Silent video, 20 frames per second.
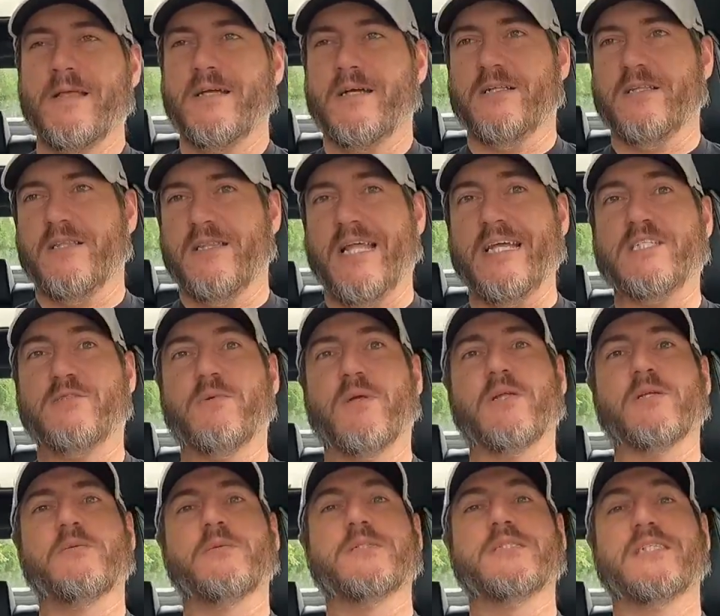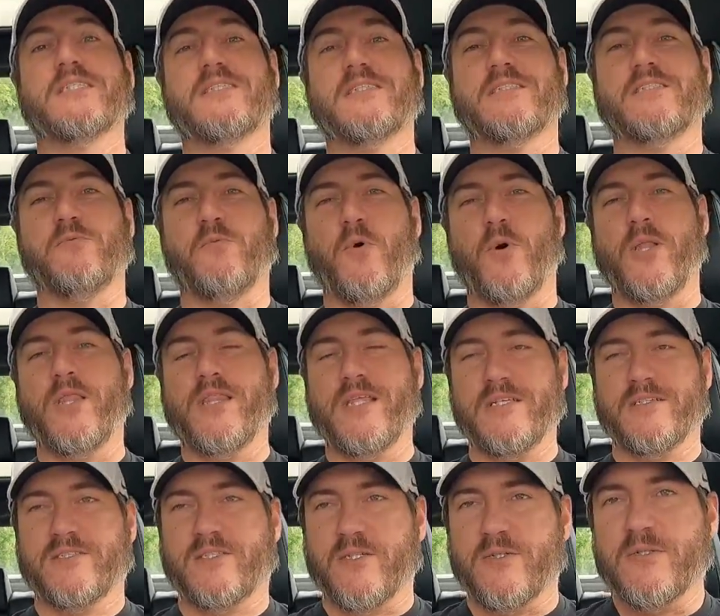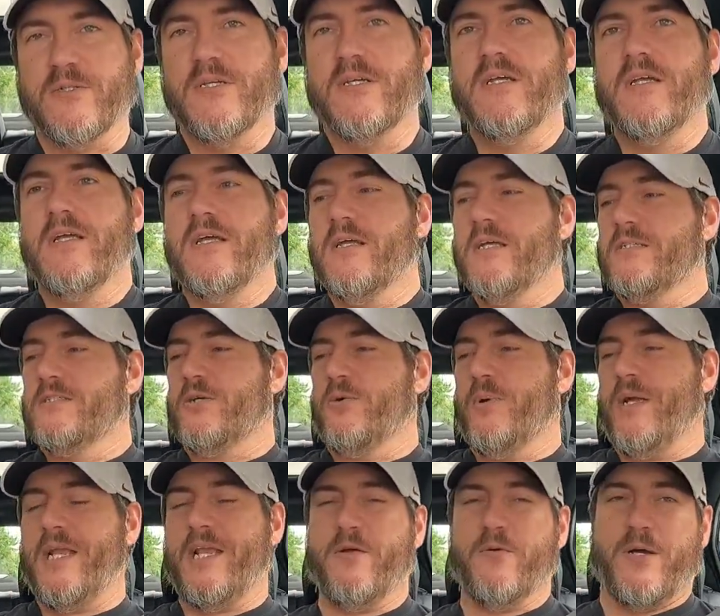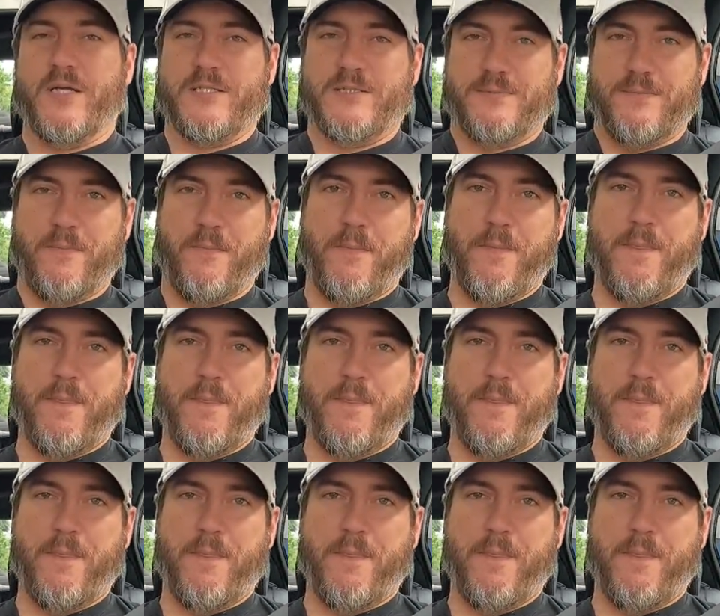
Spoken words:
less rolling resistance than what these do. So anyways,